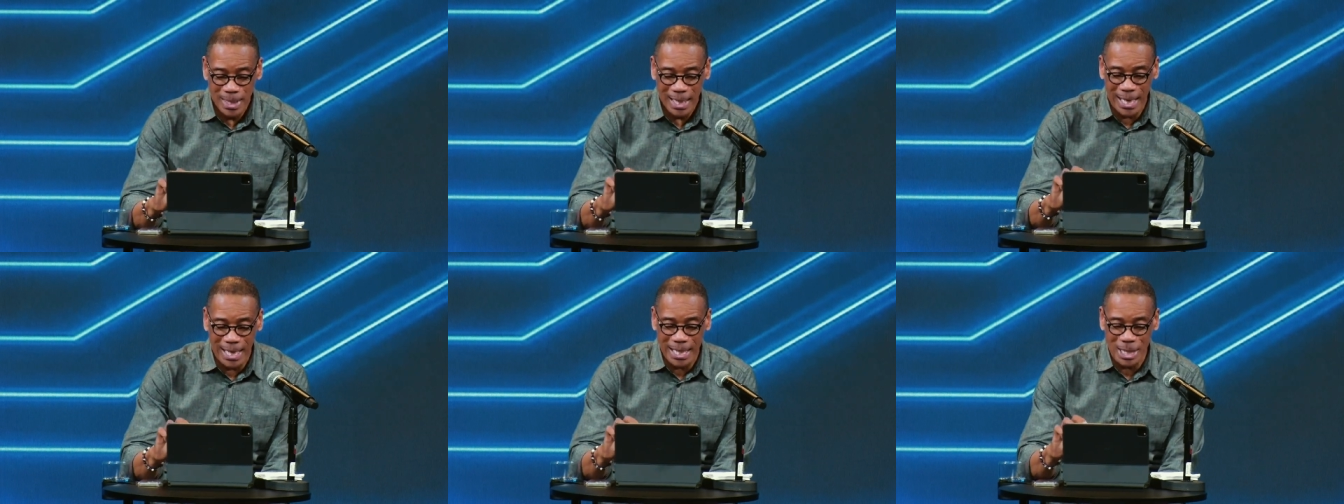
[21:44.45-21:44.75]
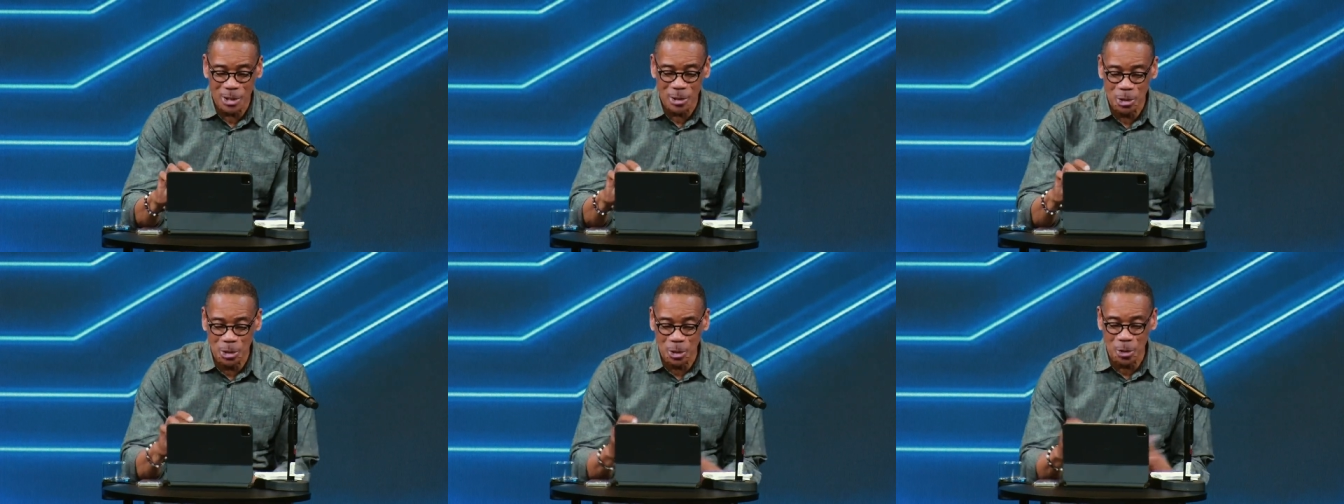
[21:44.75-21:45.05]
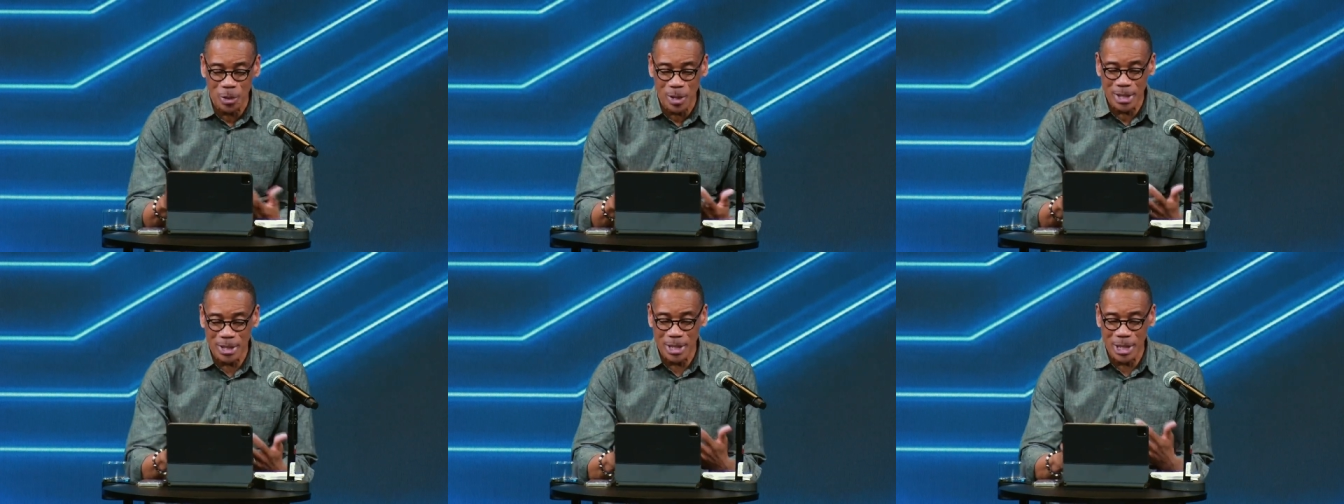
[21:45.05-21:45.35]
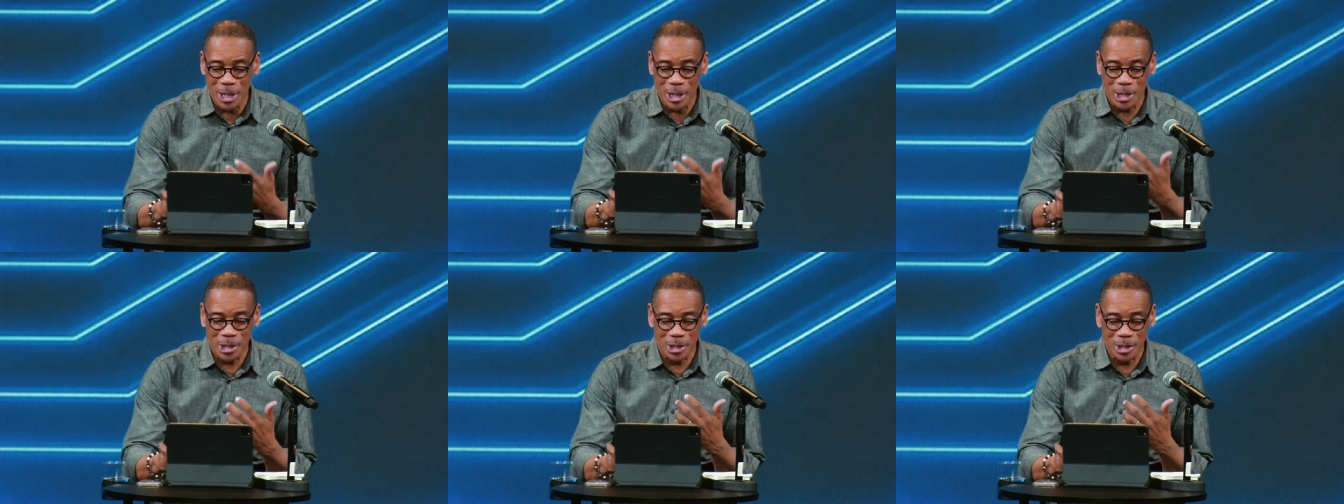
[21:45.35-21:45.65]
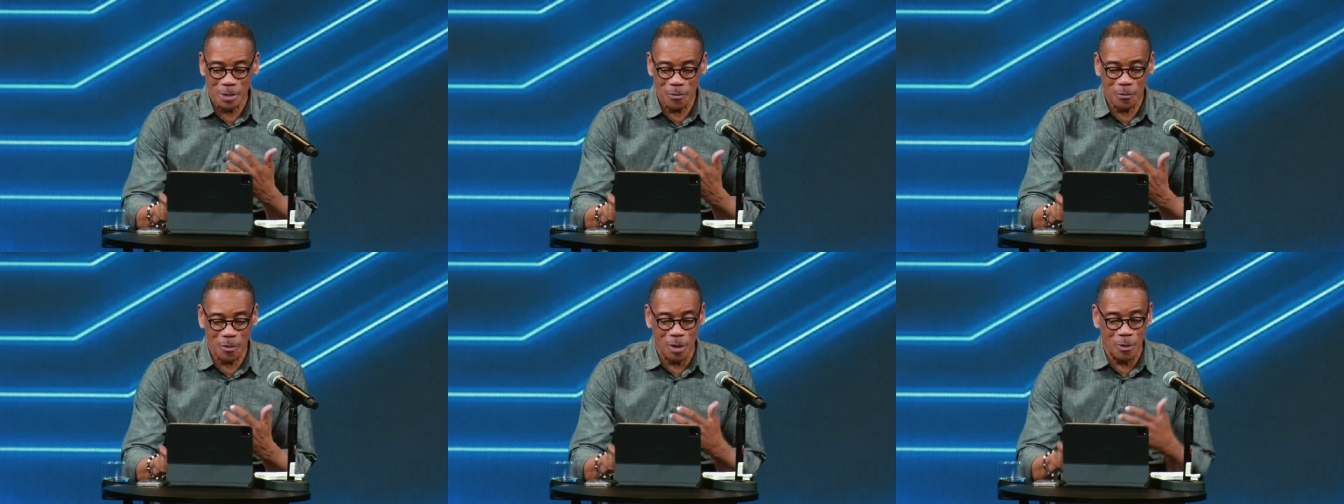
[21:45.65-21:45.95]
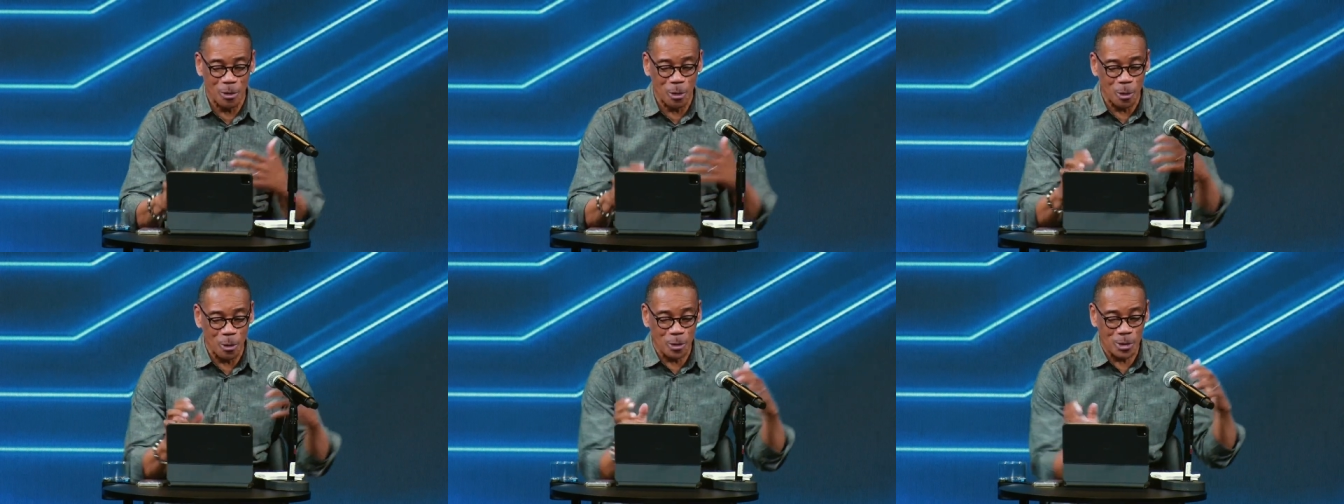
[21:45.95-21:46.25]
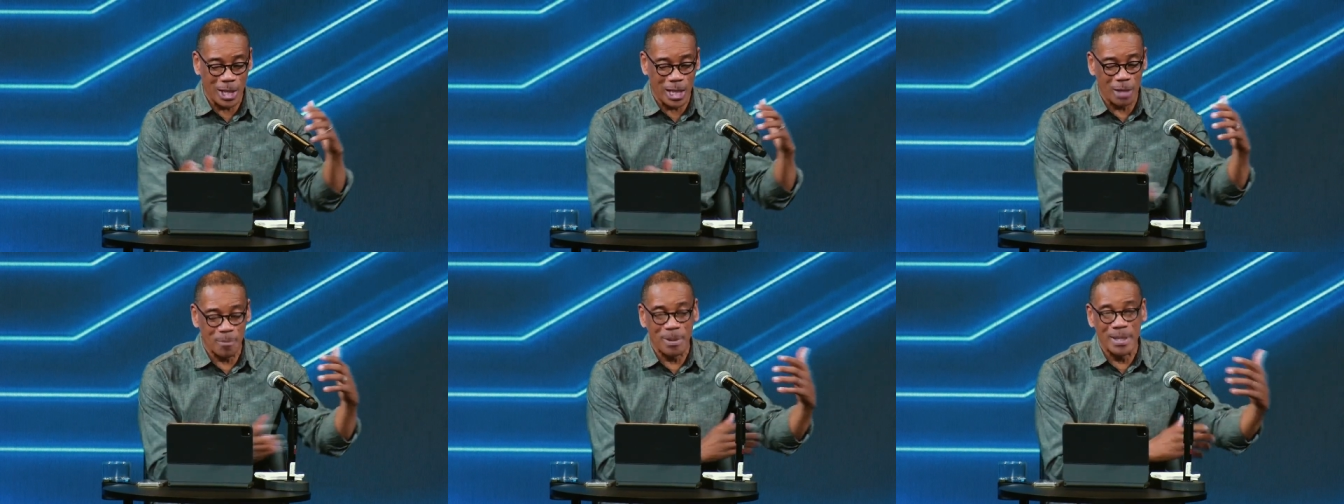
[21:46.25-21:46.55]
and He's doing this for
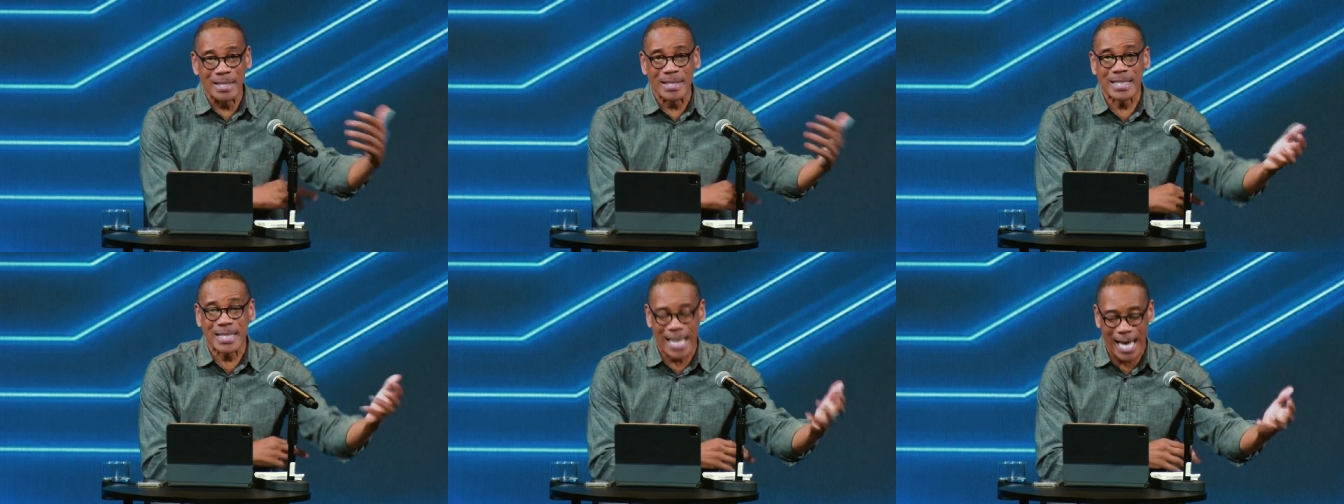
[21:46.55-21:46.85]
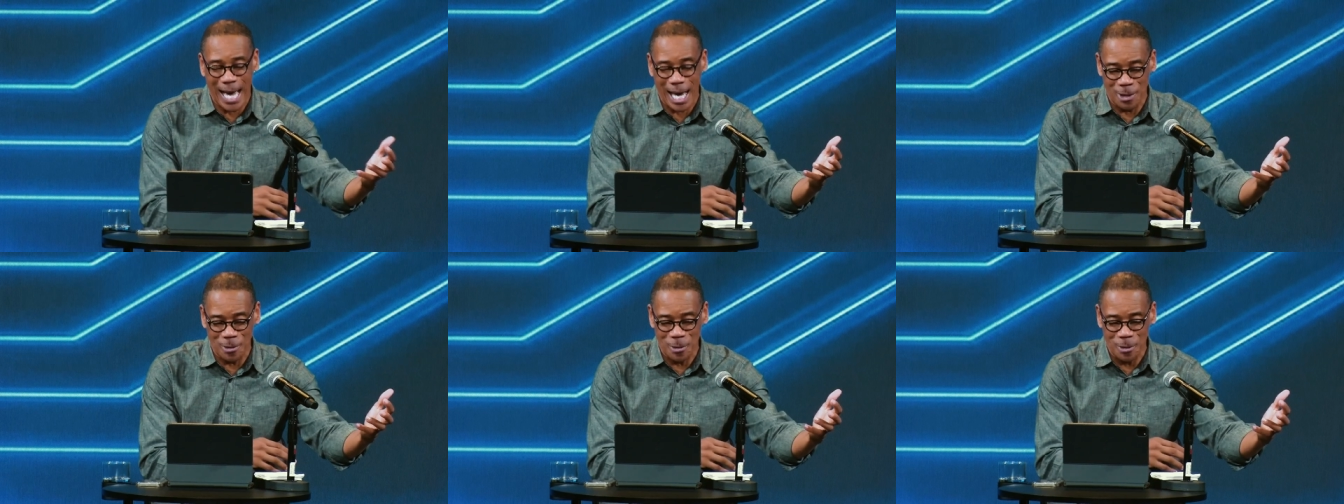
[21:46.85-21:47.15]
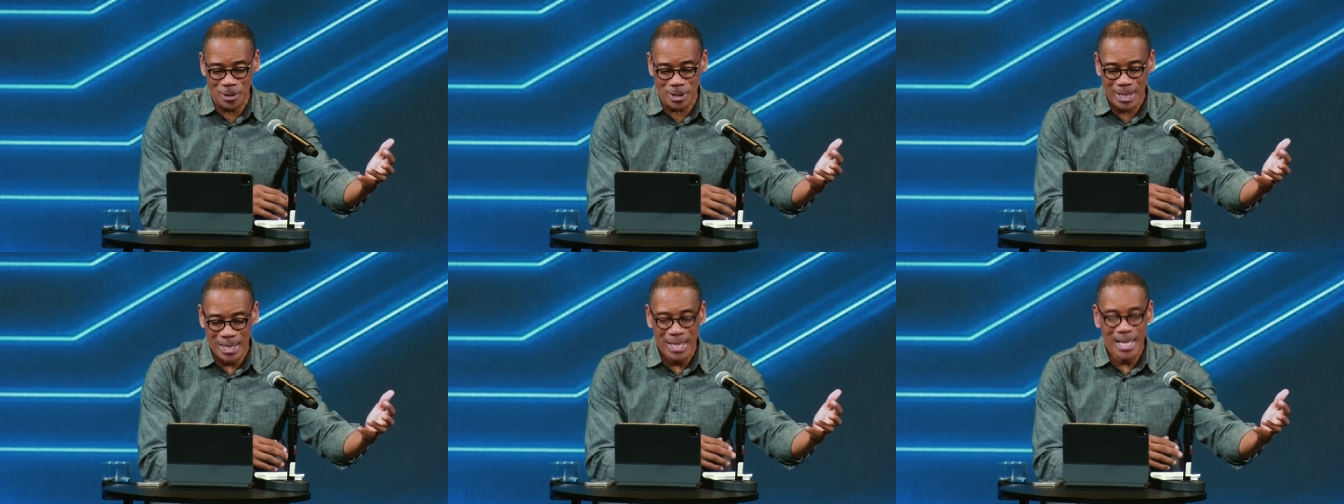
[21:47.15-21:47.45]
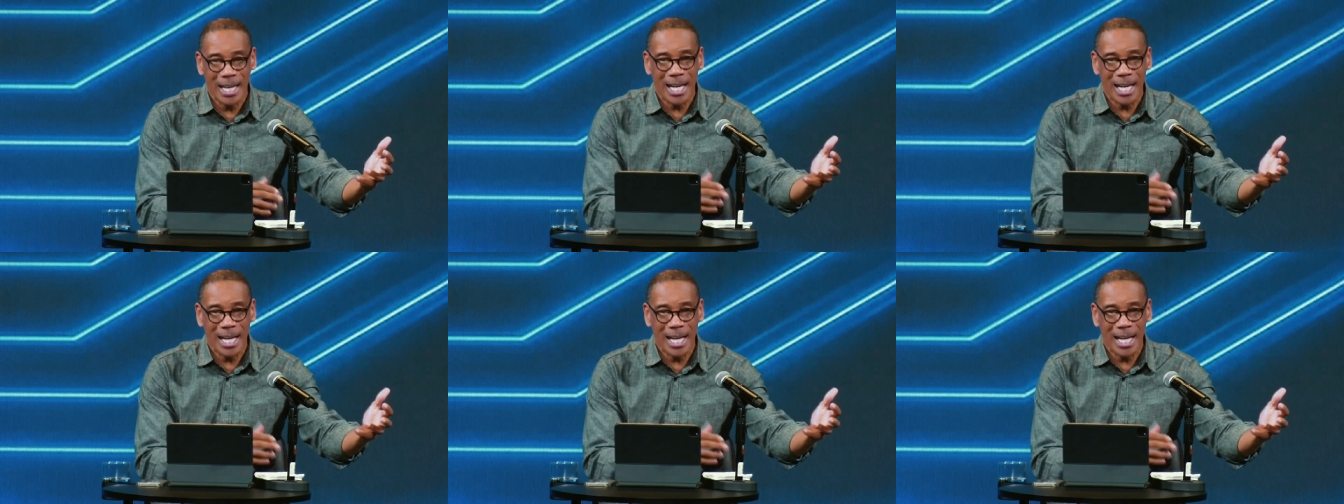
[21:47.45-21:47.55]
those that have been scattered